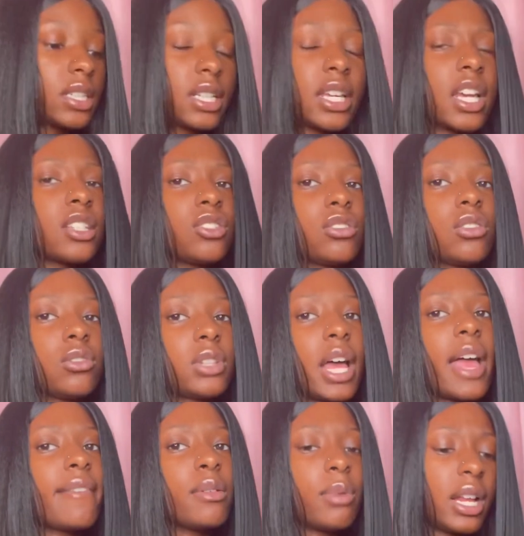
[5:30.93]
case you know,
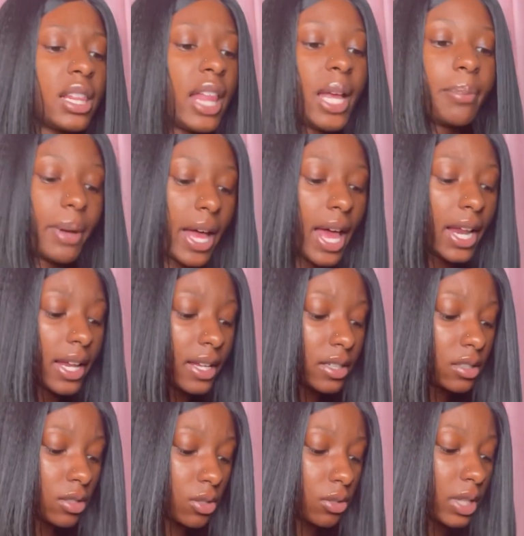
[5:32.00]
not everybody like pattern,
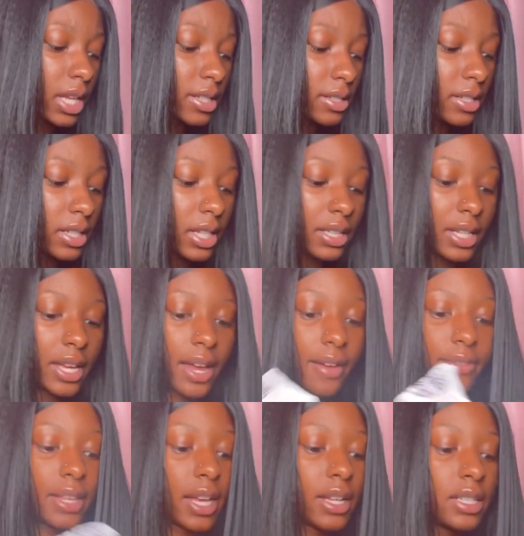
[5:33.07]
so that's good that they
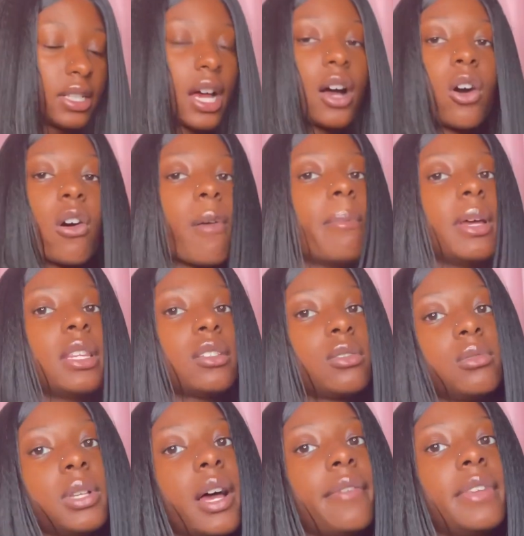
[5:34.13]
have that, because not all bathing
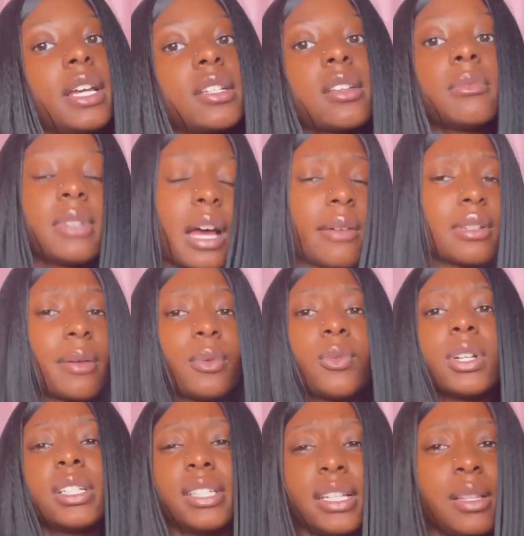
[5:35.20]
suits have that. Sometimes I be
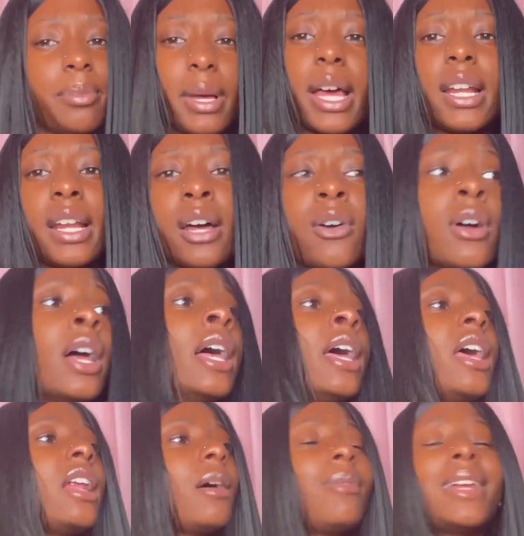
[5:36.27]
want to take the pattern out
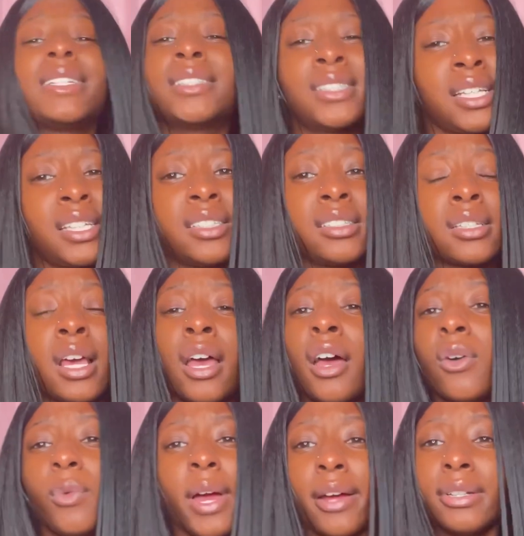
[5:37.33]
and I be like, sis,
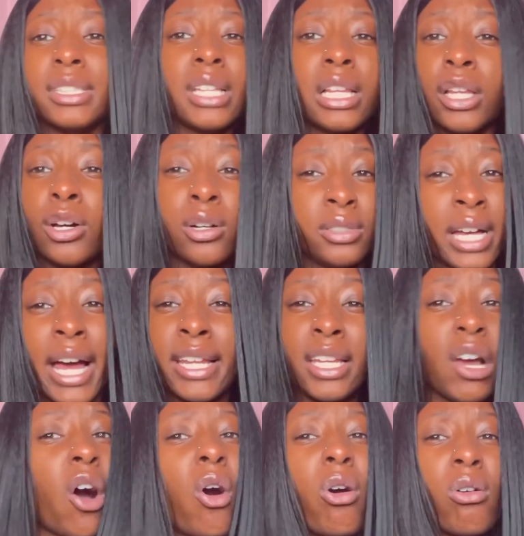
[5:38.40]
where's the little tiny
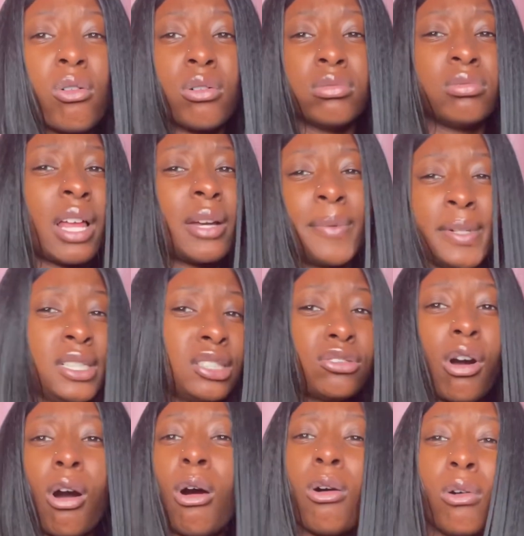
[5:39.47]
hole? Like where's
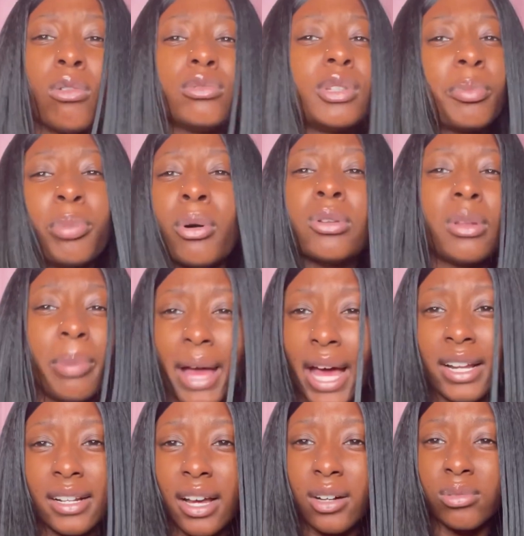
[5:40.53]
the hole to pull the
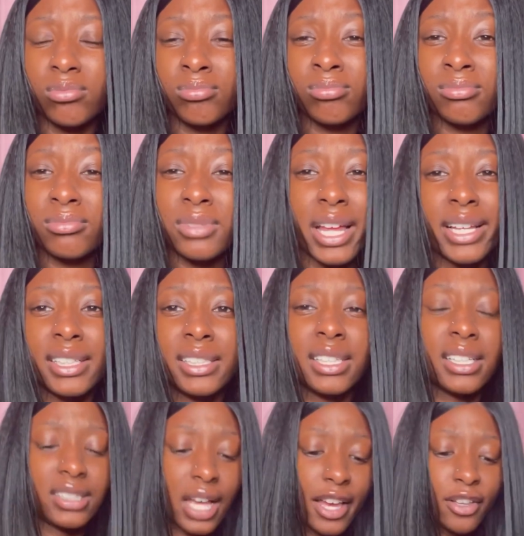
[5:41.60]
pattern out? Like,
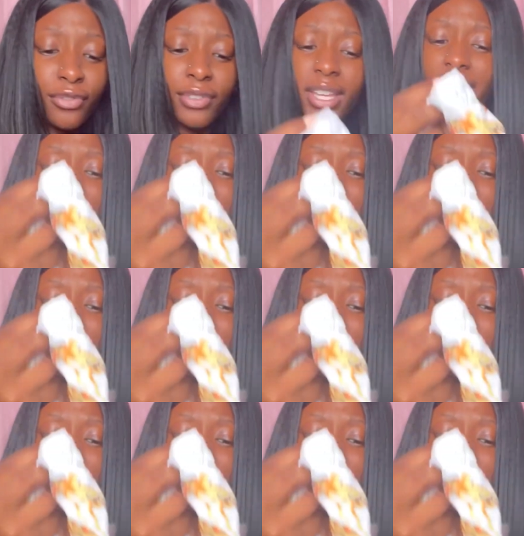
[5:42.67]
sis, how you forget